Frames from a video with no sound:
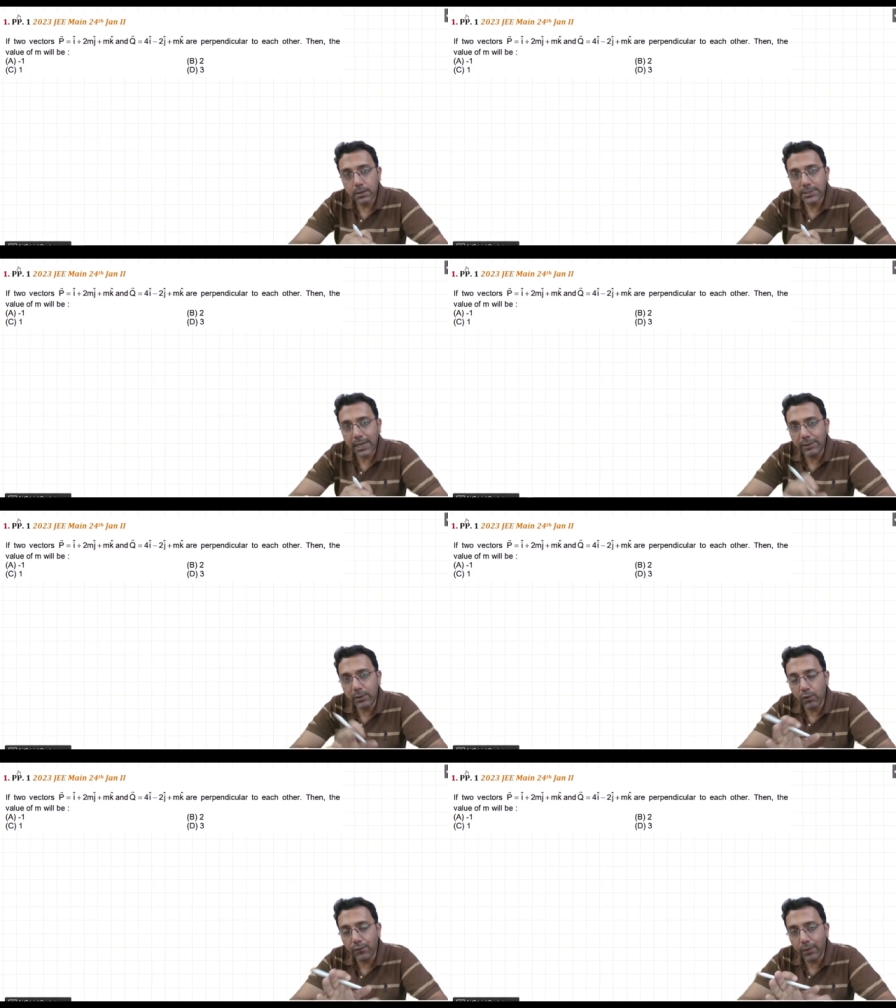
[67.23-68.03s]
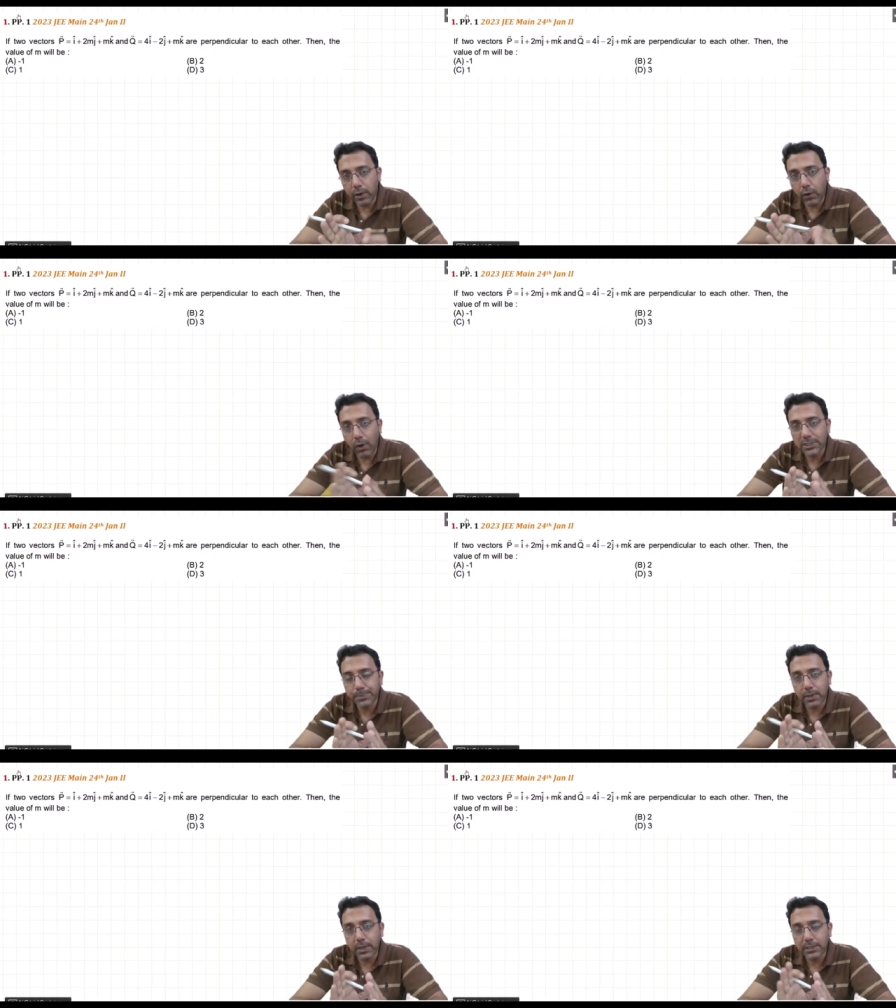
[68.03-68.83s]
Shall we go for cross
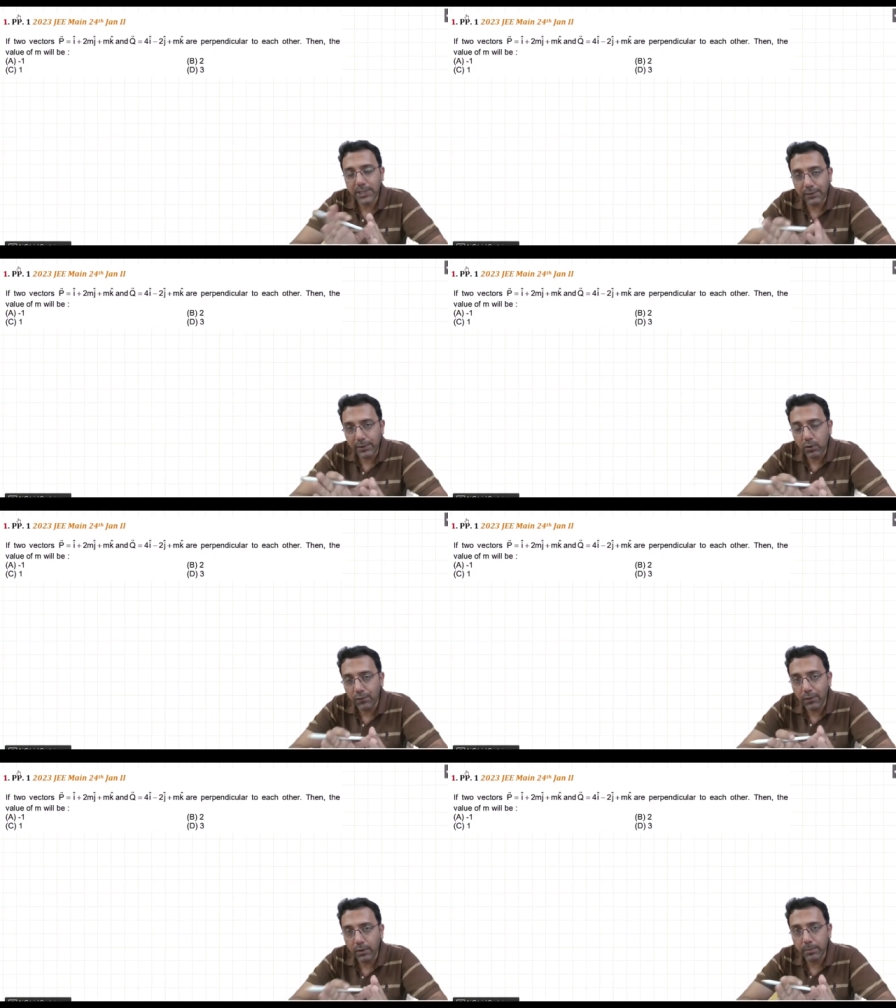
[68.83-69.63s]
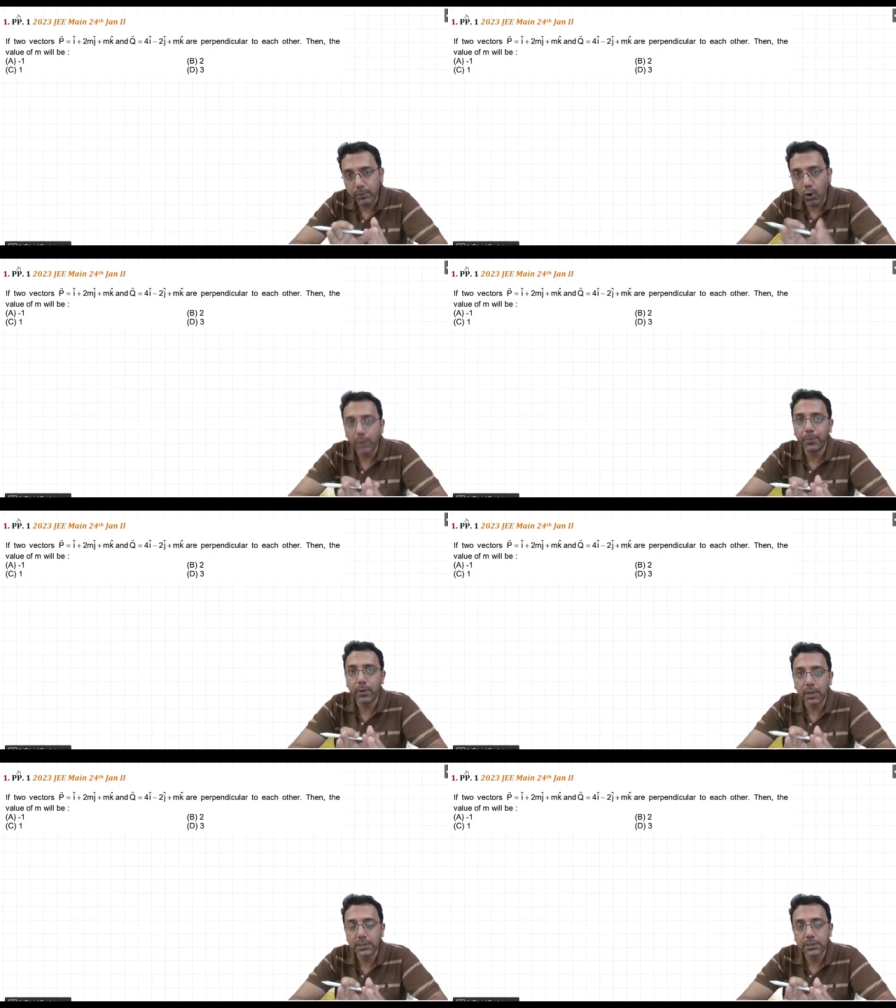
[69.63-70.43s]
product? Shall we go for dot
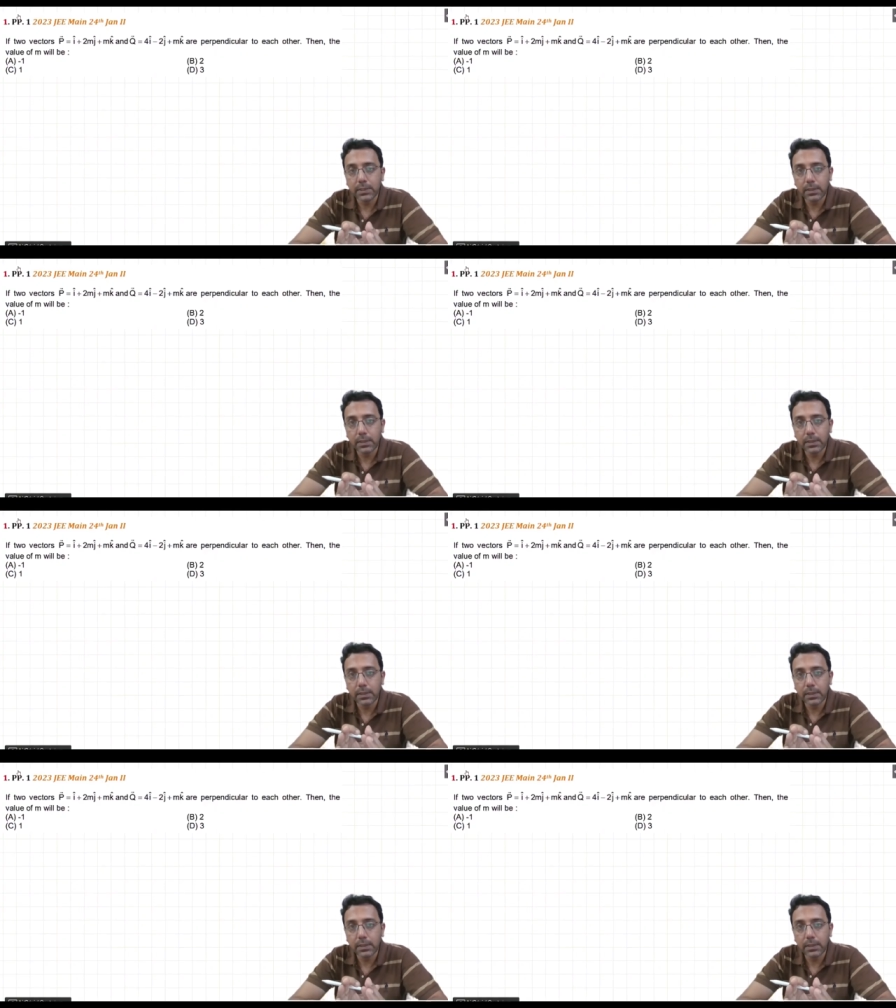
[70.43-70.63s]
product?